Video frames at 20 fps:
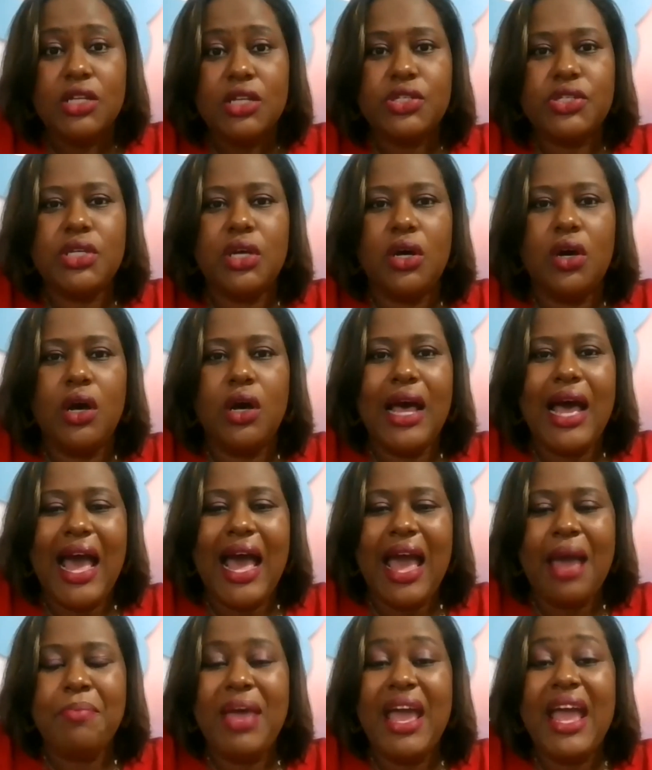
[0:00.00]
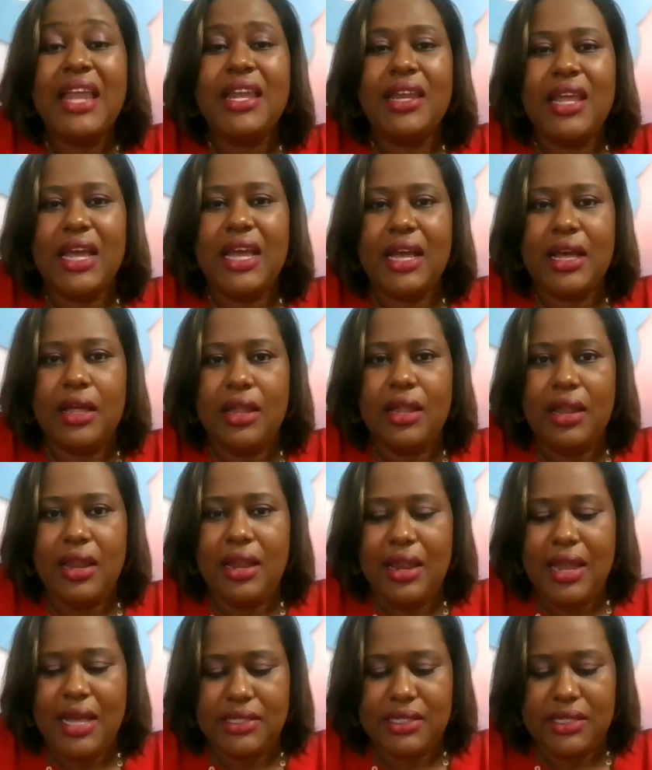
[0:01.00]
So I'm ending
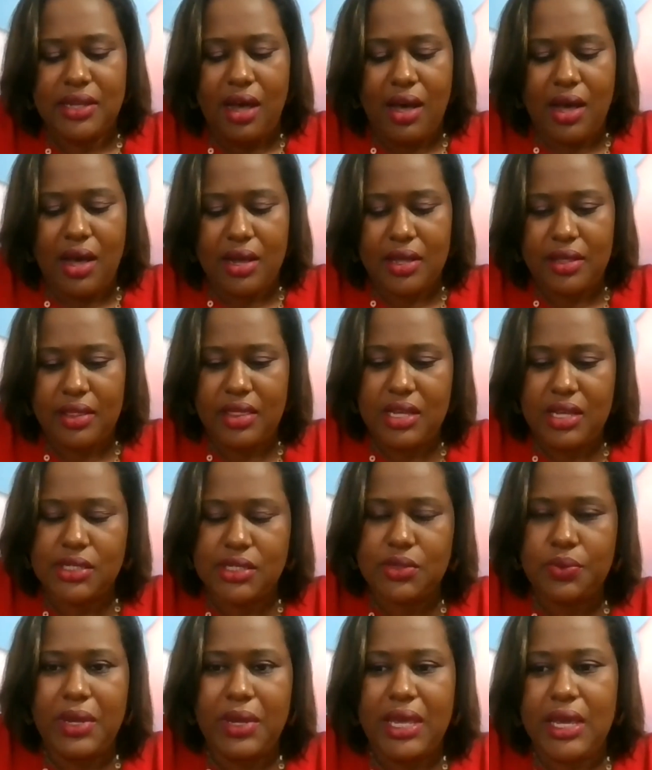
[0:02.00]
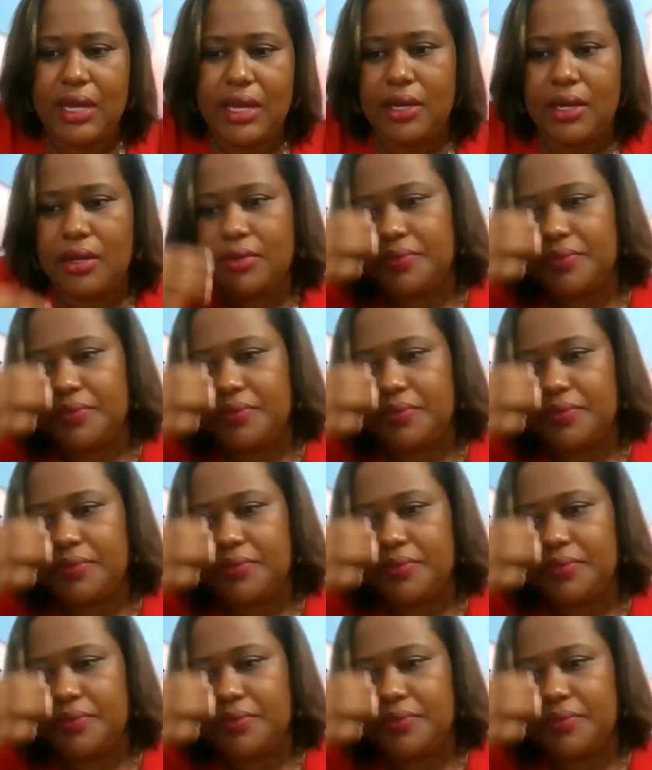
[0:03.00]
Let's Talk this week